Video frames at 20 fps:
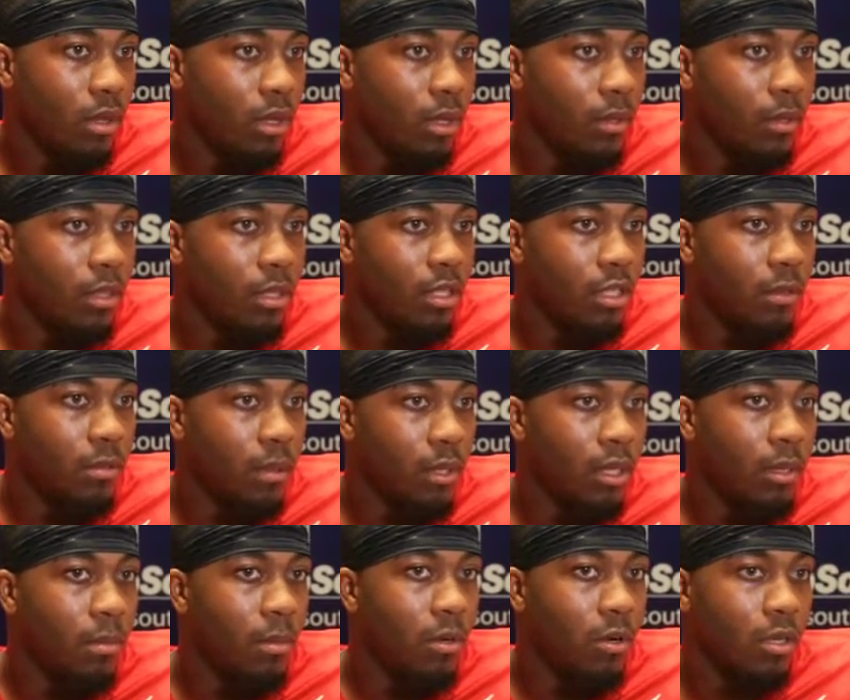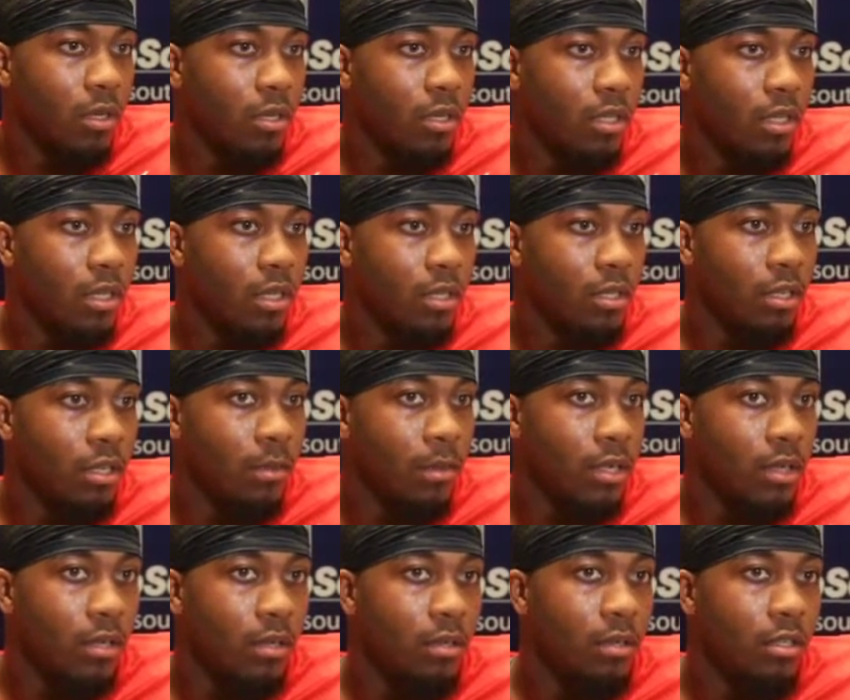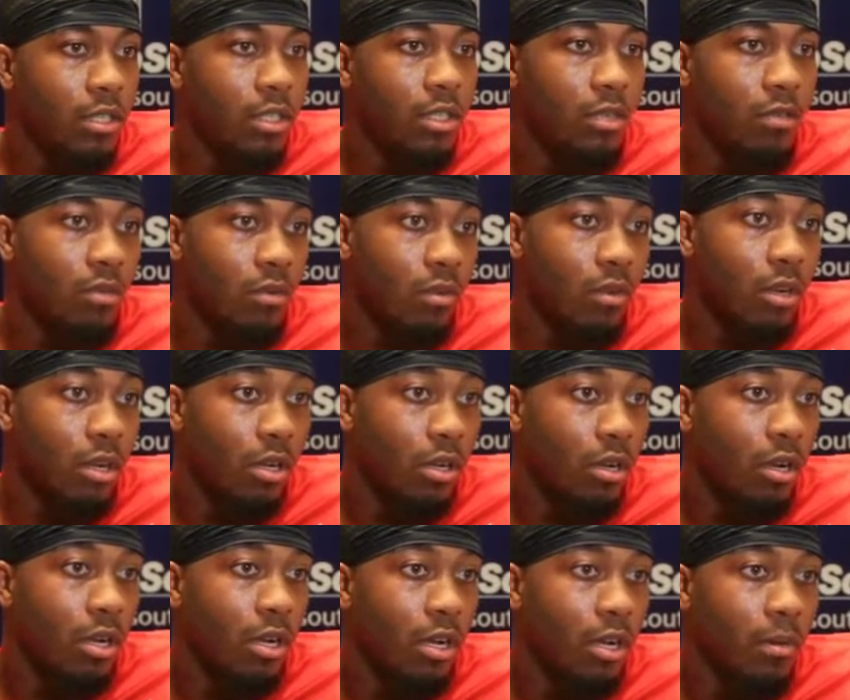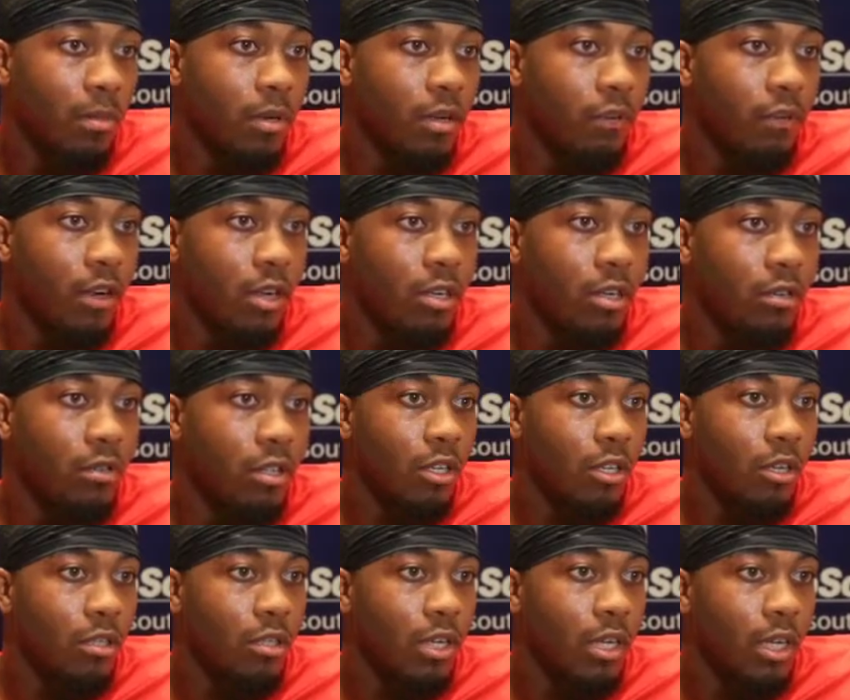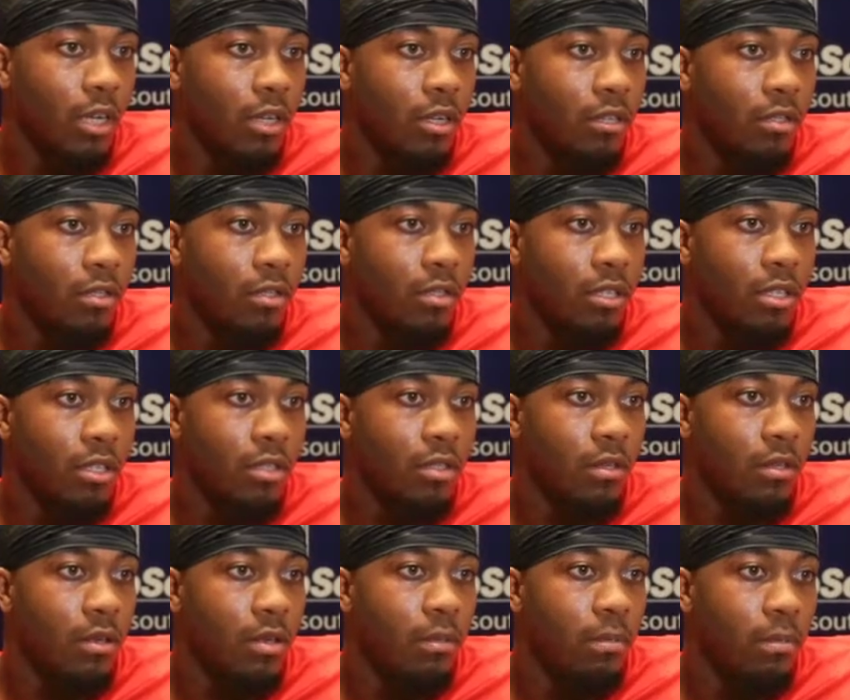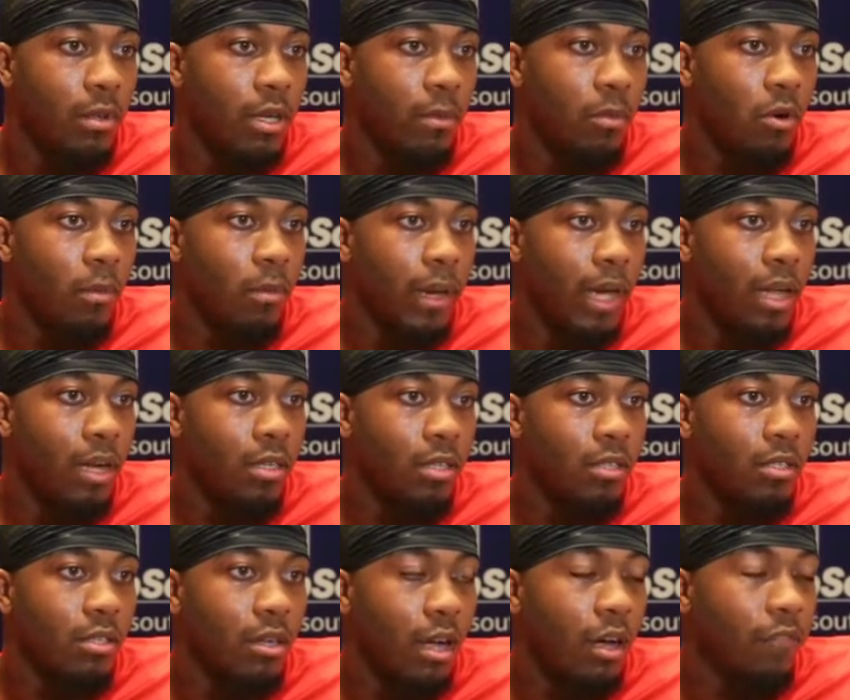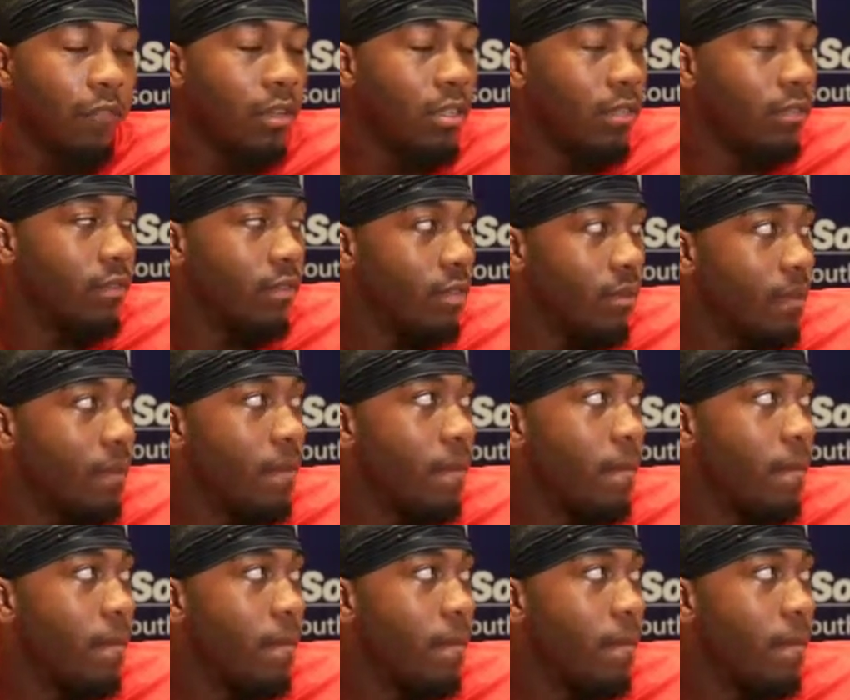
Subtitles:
I mean, just being more consistent. I mean, just converting third downs and just being more balanced offensively.